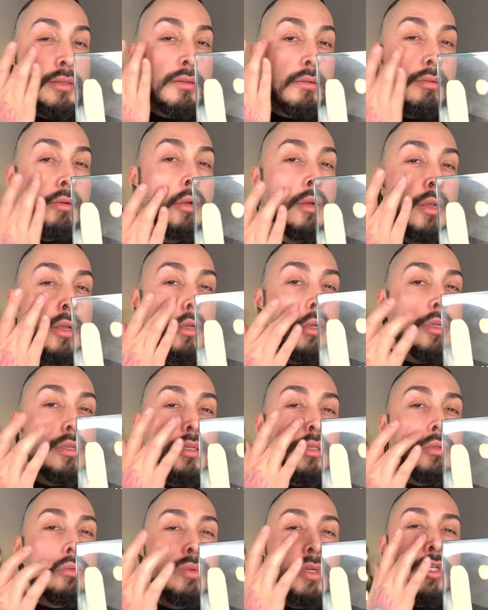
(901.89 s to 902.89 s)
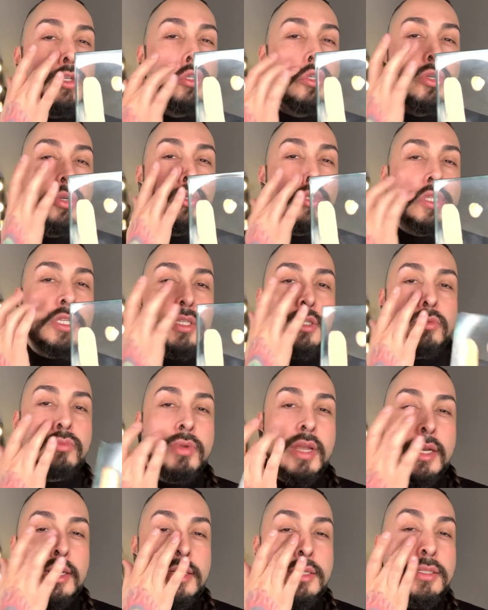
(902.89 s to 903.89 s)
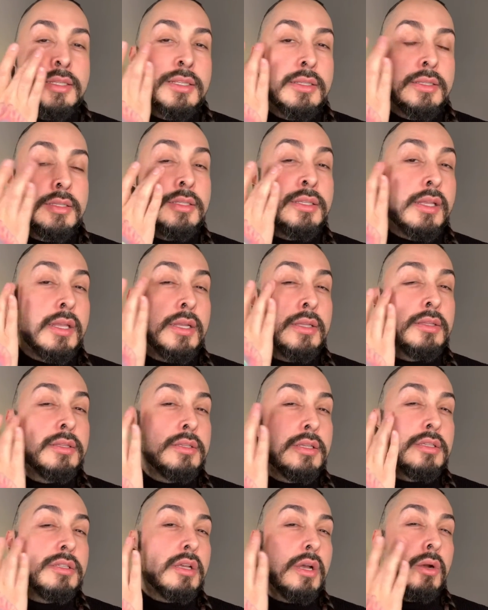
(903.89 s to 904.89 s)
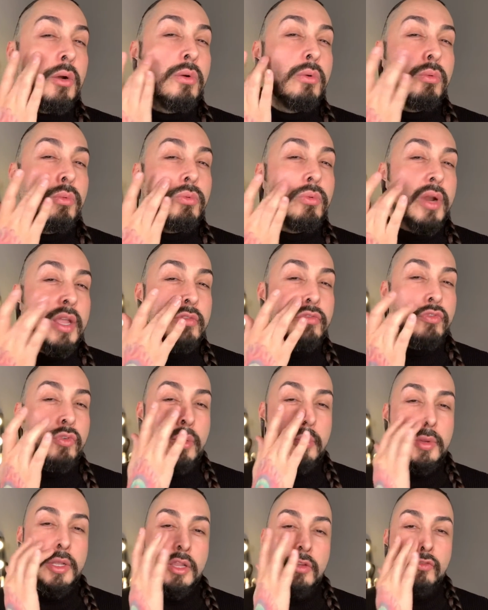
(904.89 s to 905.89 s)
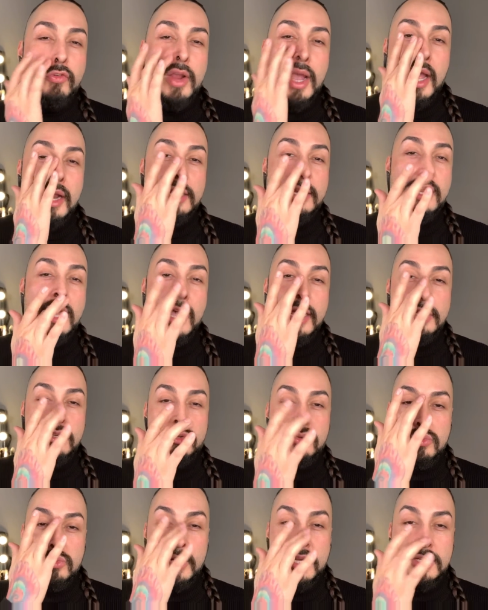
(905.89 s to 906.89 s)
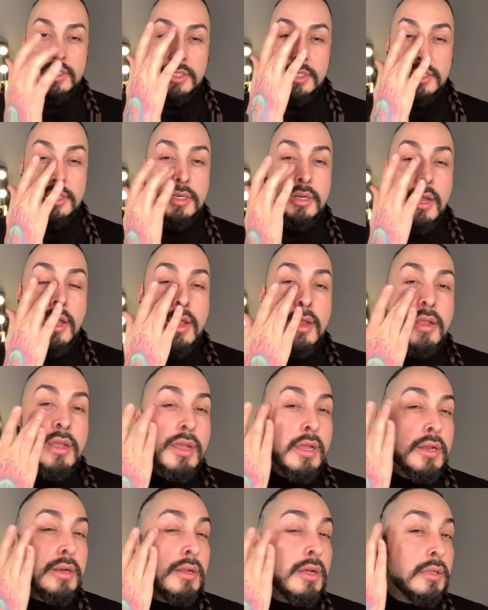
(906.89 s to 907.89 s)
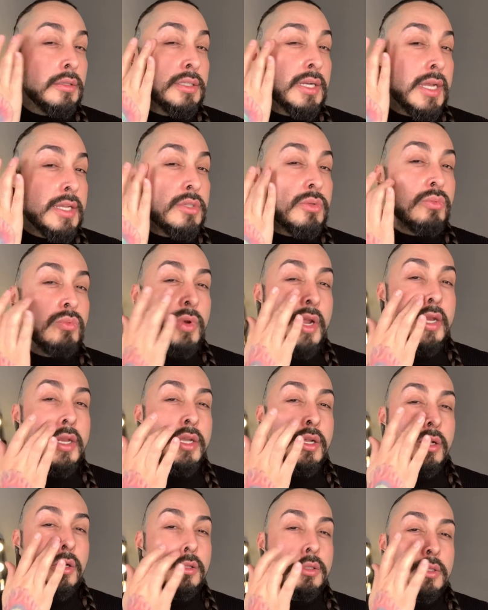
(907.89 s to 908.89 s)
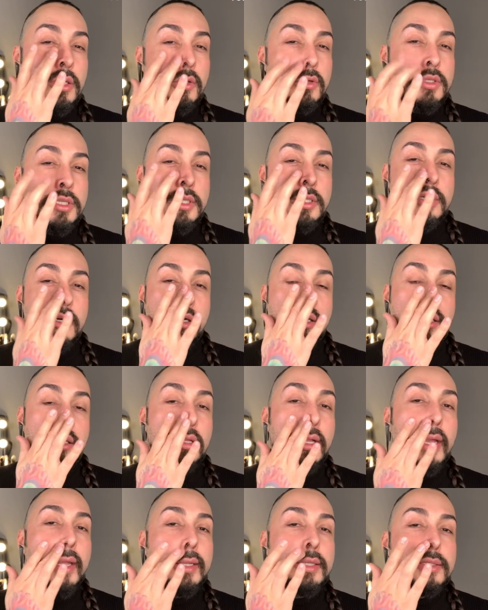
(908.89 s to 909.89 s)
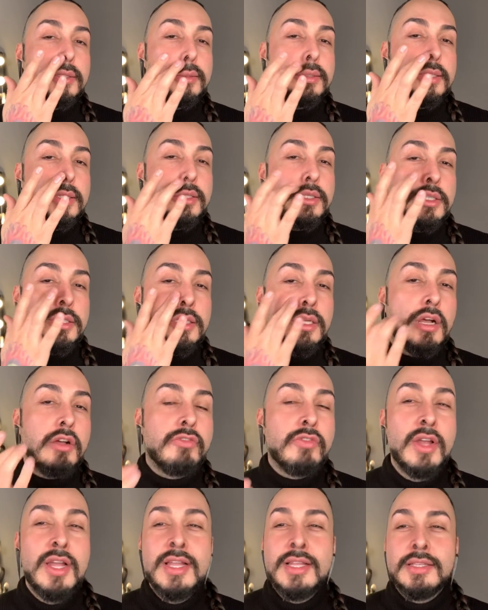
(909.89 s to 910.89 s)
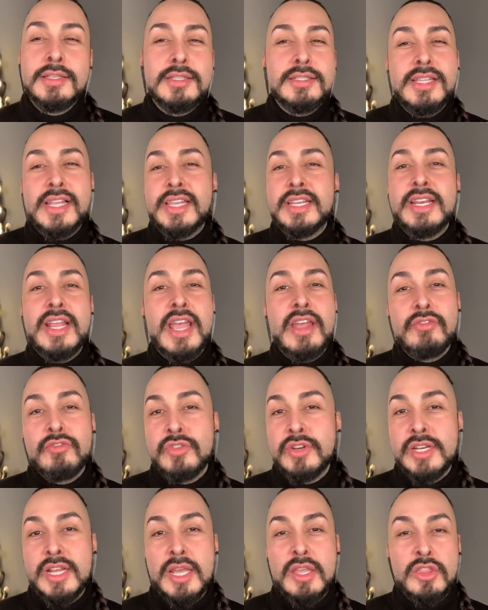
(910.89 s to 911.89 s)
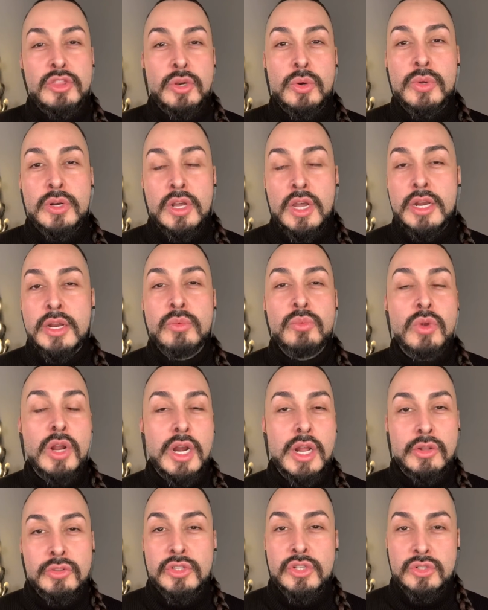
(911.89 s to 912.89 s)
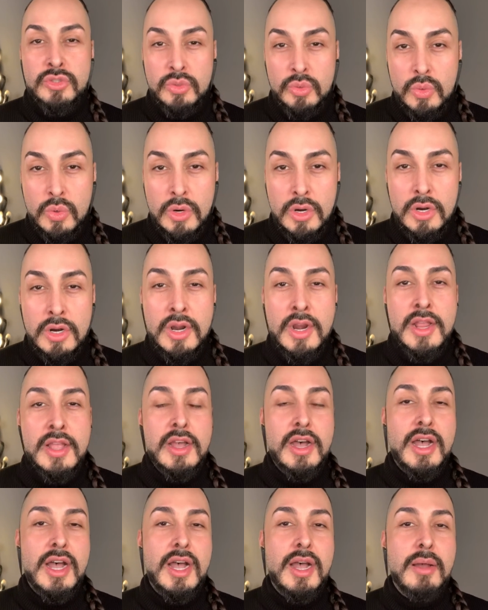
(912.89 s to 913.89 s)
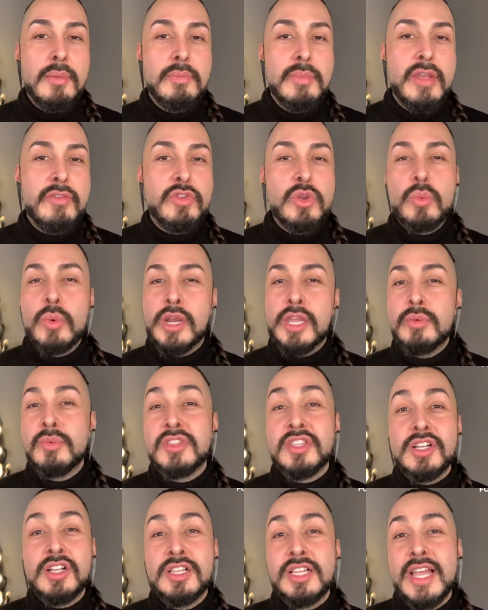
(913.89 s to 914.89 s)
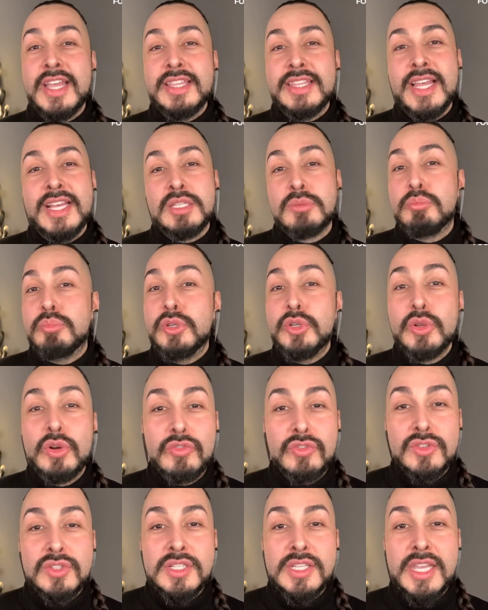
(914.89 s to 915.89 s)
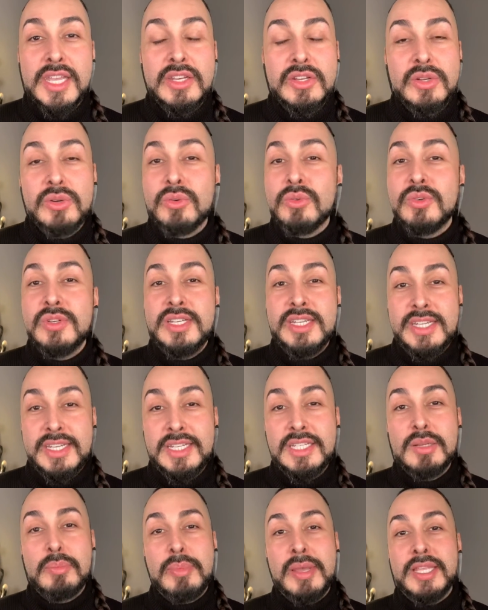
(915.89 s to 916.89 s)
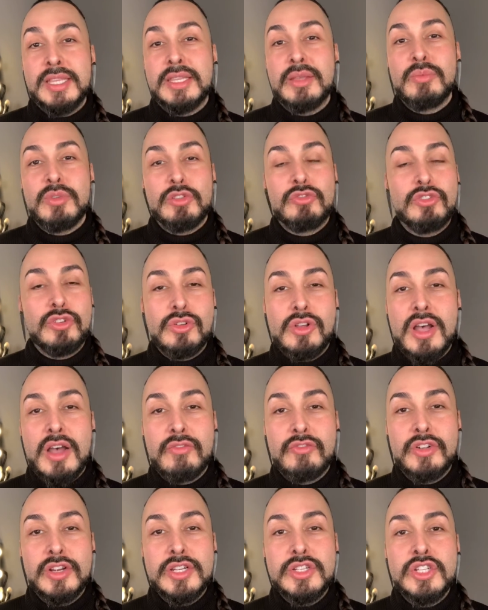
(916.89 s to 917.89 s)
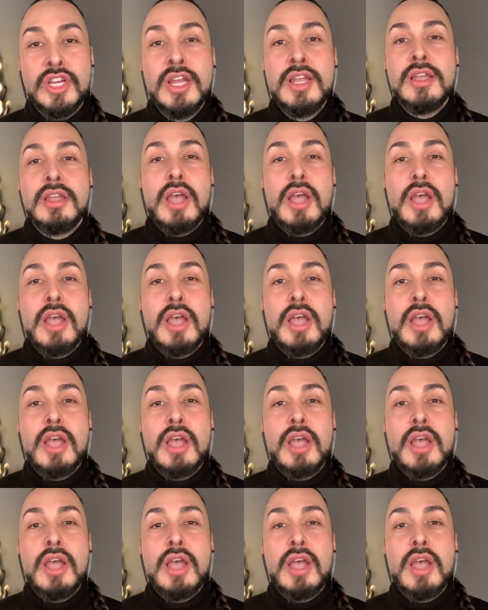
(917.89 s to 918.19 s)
So it just reduces redness in the skin. This is a great formula for adding hydration and a nice radiant glow to your clients or to yourself. This is like an everyday. Throw it on and run out the door. Um, if you're working with a client that has beautiful skin, you don't need to paint them with full coverage.